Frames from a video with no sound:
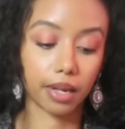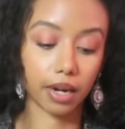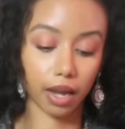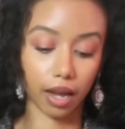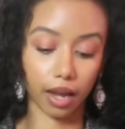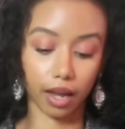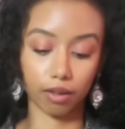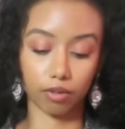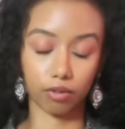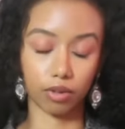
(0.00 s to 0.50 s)
that I
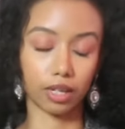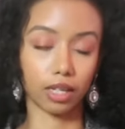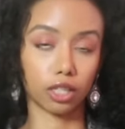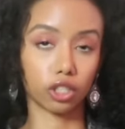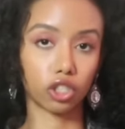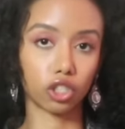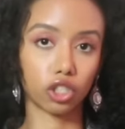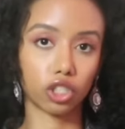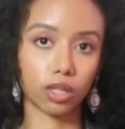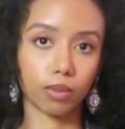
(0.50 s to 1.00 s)
had
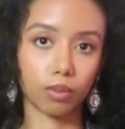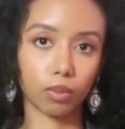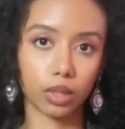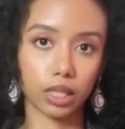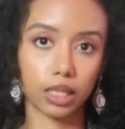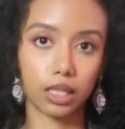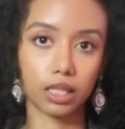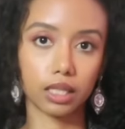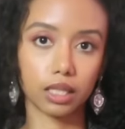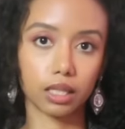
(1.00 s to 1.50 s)
relationship
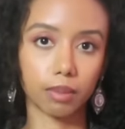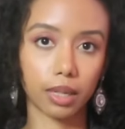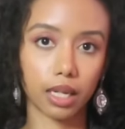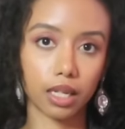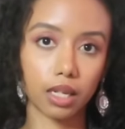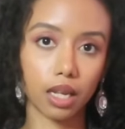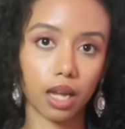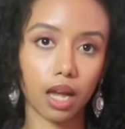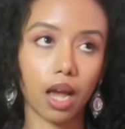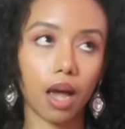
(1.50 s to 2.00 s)
with these
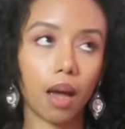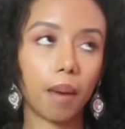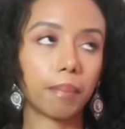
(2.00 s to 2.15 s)
men